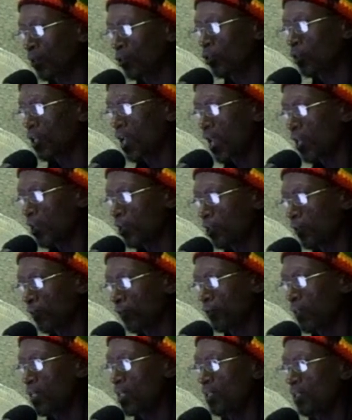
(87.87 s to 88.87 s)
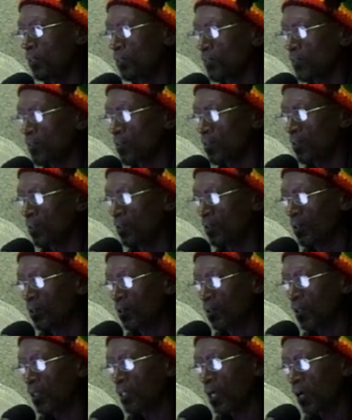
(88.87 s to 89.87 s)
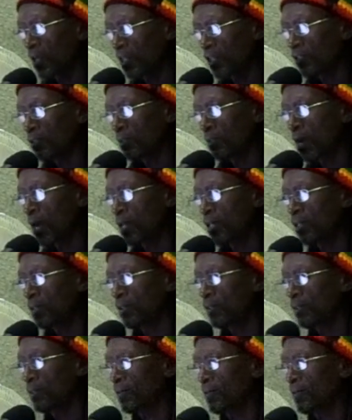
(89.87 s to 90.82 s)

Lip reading: to the energy fields that are in the mind.